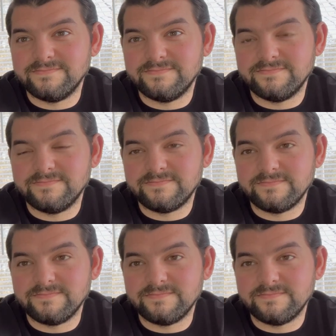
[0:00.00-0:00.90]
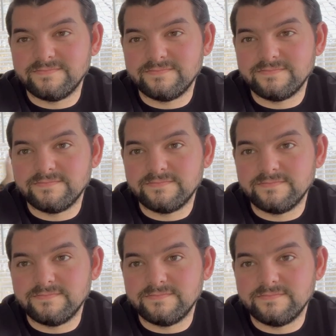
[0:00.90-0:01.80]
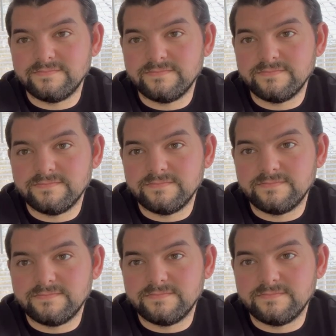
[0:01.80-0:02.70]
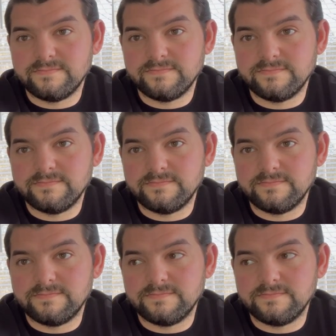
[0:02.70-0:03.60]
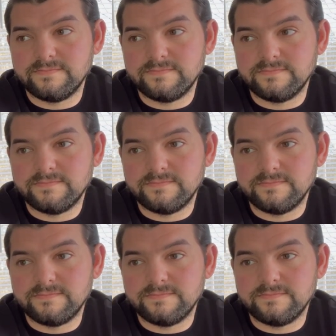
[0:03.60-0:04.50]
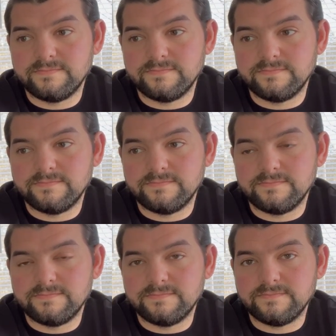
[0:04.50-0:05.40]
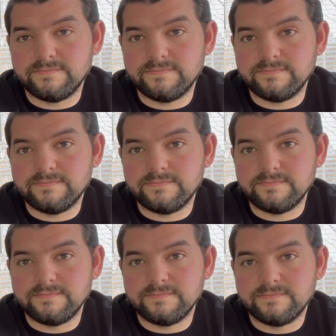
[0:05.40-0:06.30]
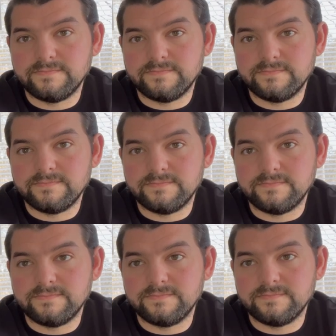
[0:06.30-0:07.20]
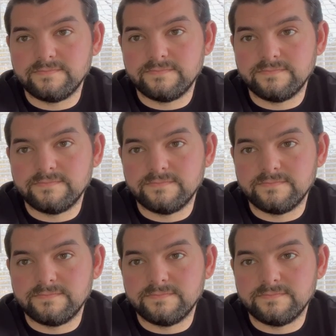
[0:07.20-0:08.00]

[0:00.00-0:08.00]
The person shown says nothing.